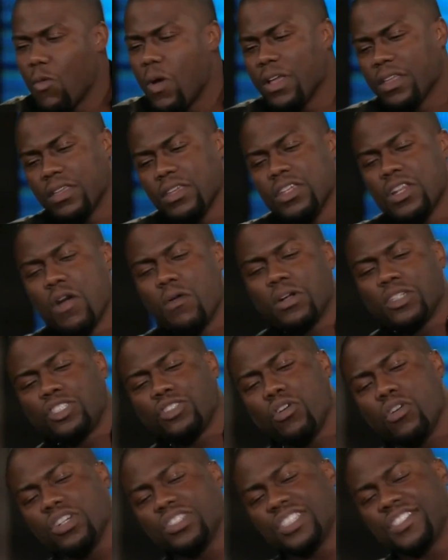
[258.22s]
Well, you know what,
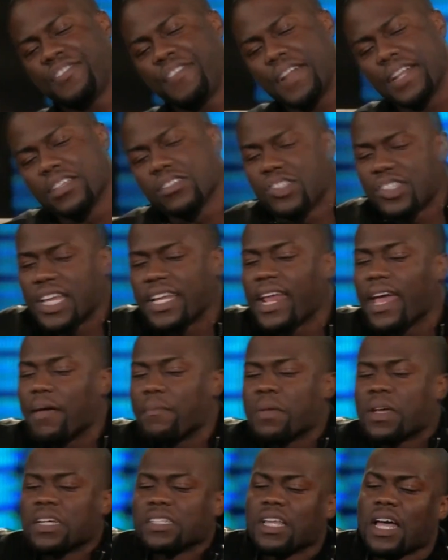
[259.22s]
George? It's funny you say
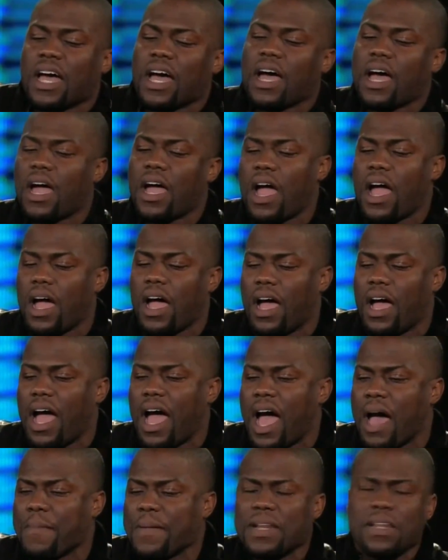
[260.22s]
that because
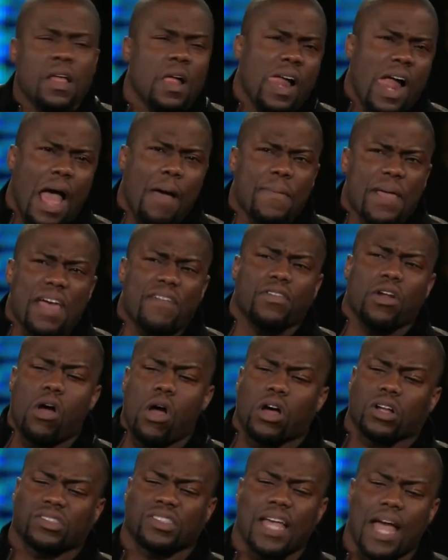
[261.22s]
I've been having a
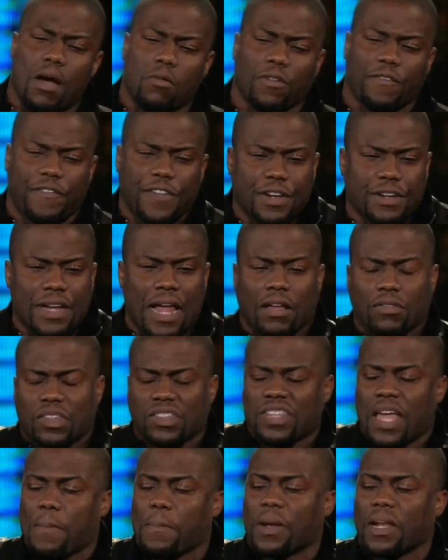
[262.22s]
hard time with figuring out
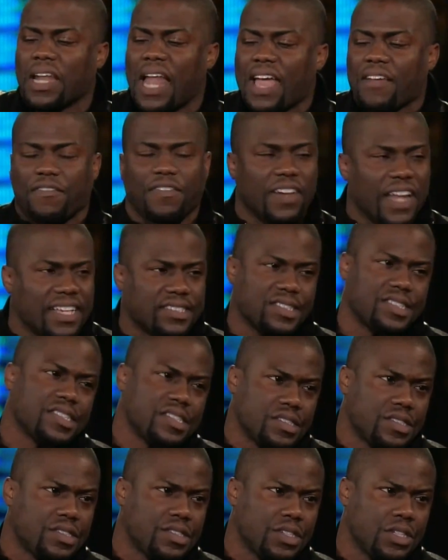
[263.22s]
the type of life
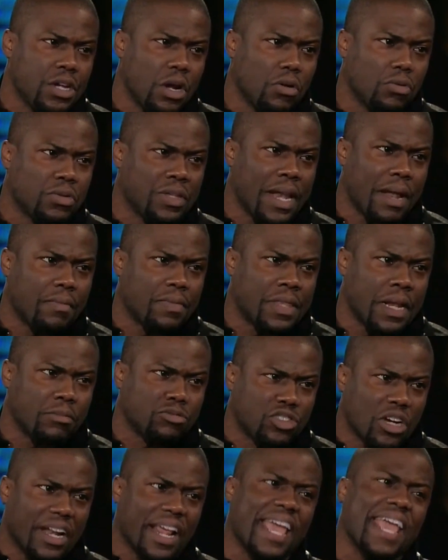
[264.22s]
lessons, you know, that
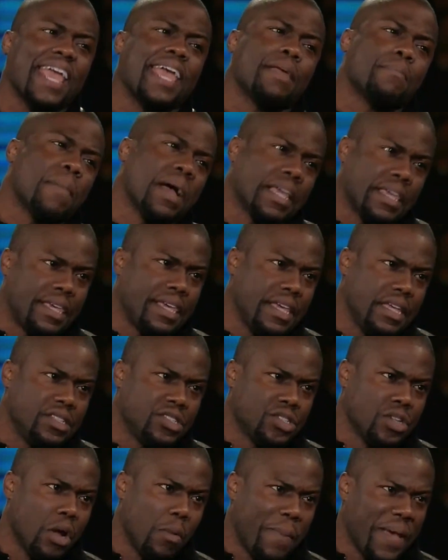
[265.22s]
I'm trying to hand my
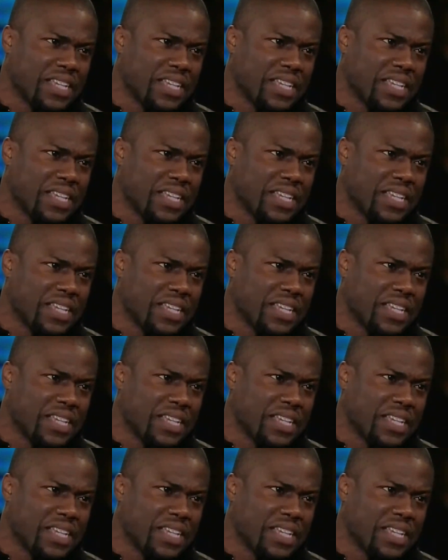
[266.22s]
kids. You know,